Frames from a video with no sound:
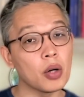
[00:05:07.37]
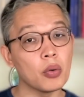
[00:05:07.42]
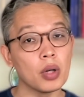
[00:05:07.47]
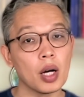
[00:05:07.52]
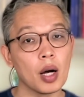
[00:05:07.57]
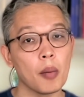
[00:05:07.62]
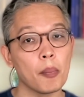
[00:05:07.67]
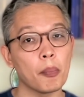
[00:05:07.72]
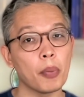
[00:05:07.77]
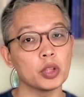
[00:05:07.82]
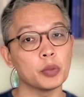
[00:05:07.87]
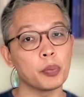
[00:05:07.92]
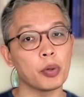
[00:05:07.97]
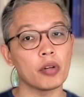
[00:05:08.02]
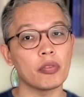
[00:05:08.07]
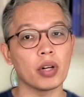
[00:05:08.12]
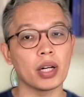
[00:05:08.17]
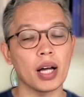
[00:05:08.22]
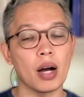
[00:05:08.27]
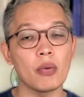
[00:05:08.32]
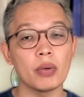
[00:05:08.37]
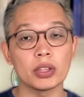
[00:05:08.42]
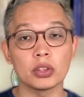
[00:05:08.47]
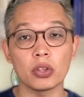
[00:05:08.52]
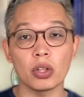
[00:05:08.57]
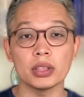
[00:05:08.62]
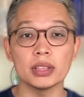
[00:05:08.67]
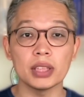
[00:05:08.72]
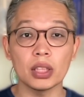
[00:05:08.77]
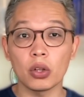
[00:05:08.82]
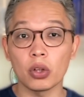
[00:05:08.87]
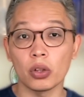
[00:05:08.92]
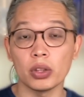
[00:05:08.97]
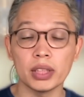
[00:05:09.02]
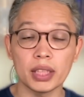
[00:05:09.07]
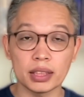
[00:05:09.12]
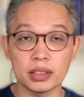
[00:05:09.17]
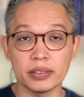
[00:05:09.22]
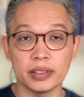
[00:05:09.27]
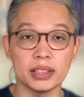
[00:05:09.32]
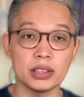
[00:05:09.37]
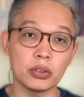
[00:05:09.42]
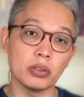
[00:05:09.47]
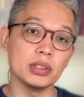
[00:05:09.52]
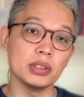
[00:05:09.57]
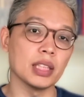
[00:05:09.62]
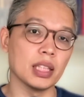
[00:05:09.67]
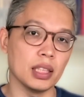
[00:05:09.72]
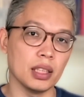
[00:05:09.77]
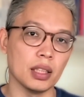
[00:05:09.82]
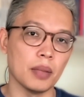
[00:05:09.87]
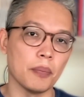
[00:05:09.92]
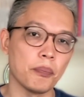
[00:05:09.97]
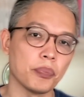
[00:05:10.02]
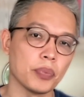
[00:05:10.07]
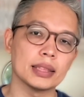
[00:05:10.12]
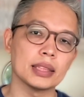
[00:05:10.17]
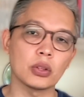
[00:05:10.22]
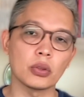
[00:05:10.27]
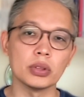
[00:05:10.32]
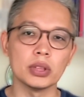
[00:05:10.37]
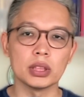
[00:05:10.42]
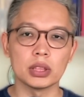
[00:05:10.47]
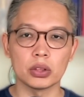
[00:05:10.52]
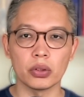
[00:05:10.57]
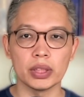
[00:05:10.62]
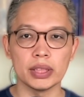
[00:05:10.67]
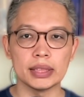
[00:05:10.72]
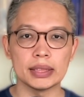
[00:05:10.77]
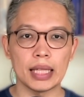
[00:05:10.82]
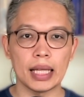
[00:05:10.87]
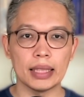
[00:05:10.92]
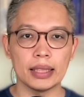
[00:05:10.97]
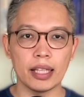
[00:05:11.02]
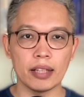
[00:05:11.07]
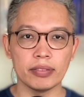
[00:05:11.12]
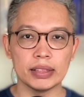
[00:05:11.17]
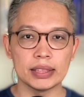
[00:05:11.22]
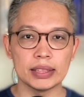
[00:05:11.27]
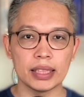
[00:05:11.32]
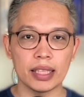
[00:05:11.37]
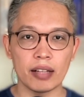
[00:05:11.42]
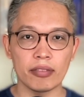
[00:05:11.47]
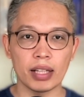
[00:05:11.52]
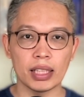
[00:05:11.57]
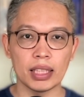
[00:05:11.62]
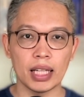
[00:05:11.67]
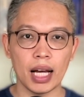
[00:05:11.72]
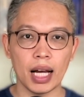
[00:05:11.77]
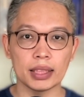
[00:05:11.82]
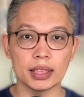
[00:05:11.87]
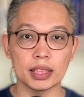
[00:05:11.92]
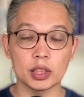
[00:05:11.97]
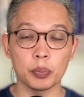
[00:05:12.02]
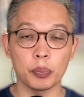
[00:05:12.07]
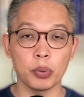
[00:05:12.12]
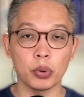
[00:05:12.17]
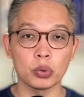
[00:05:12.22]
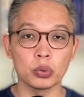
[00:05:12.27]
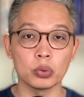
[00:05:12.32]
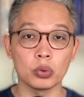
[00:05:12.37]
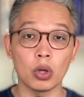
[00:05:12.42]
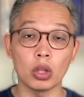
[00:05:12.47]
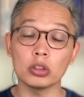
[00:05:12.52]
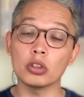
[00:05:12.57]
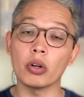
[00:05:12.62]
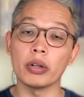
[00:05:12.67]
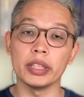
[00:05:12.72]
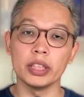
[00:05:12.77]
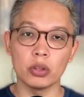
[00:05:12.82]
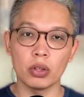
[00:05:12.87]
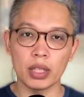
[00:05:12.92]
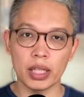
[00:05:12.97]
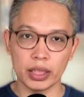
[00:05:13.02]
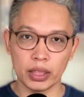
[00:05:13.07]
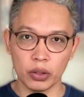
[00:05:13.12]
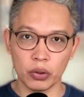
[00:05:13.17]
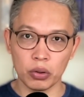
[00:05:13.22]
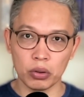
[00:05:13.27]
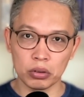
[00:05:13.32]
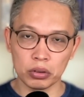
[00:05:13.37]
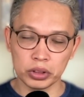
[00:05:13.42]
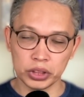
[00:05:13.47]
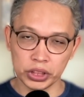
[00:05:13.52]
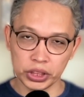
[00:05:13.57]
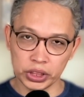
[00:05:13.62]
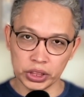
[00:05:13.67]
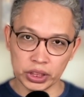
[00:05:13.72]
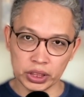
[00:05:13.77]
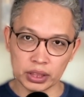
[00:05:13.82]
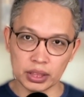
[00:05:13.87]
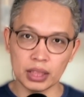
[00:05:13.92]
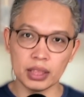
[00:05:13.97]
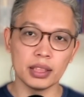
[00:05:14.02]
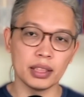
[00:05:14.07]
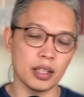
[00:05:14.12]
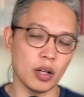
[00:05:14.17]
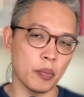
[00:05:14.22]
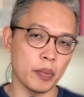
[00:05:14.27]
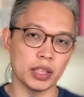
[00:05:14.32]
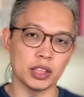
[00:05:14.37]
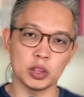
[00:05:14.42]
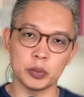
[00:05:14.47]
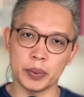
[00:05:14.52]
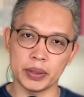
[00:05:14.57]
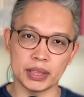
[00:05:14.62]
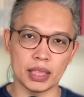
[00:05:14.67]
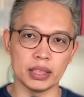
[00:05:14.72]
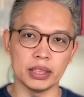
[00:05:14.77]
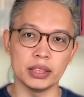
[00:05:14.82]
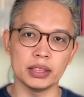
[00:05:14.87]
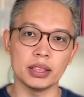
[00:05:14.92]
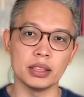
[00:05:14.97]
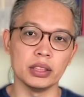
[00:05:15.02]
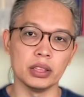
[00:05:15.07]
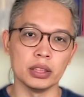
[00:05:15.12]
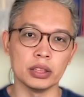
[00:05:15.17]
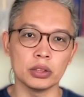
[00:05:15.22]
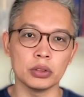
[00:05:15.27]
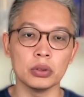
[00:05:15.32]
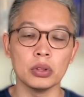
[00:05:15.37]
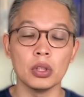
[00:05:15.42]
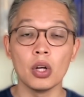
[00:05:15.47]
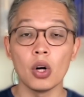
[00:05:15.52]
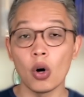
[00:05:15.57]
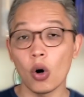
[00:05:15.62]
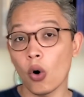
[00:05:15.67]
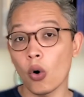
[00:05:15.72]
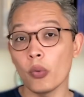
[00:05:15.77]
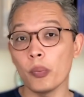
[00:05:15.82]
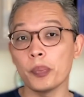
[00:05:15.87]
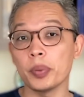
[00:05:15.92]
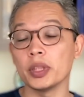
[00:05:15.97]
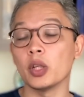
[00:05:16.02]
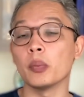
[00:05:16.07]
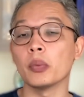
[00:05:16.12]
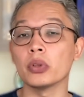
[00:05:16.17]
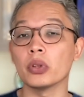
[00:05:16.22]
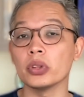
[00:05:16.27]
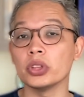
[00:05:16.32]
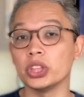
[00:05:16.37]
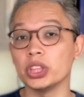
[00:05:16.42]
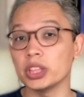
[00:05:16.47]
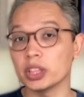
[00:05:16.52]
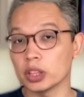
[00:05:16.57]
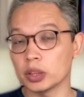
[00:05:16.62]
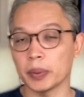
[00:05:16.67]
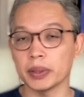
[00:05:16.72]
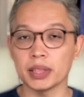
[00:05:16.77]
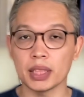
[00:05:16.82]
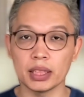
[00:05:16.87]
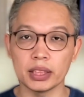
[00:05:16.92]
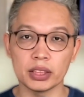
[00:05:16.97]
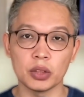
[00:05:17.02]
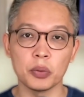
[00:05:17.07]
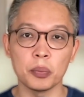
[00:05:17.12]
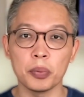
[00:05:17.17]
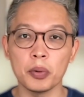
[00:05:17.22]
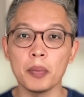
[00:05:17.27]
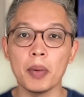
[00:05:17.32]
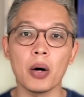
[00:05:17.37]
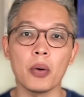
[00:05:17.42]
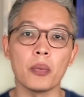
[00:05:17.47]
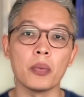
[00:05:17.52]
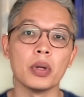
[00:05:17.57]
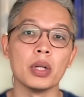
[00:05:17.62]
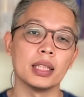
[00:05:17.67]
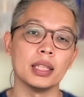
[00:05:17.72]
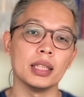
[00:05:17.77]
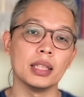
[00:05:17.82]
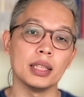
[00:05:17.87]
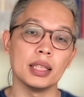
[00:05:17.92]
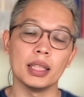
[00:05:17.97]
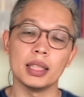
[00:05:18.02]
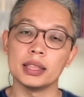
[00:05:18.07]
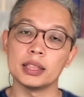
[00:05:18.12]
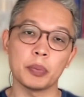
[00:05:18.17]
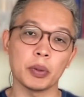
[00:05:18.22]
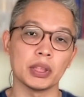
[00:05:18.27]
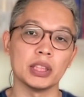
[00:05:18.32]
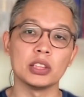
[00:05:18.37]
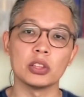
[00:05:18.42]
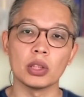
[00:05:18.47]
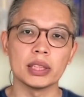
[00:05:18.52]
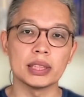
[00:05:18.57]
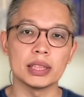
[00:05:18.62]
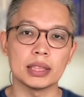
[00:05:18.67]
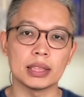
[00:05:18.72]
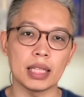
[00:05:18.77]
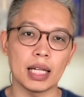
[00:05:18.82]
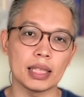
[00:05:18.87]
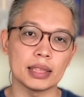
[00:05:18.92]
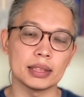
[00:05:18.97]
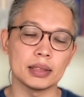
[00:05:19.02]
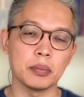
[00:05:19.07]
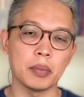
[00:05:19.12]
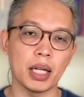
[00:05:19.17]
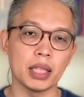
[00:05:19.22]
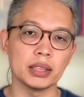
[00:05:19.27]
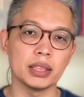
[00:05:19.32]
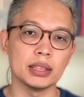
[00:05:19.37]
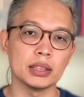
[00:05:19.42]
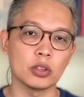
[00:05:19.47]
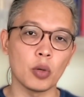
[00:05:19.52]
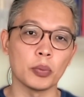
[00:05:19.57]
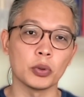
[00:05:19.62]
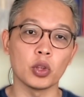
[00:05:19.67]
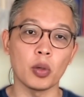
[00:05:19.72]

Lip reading: a chronic cough. These conditions should be evaluated by an otolaryngologist or pulmonologist, who may request imaging tests, such as CT scans and laryngoscopy, to reach the correct diagnosis.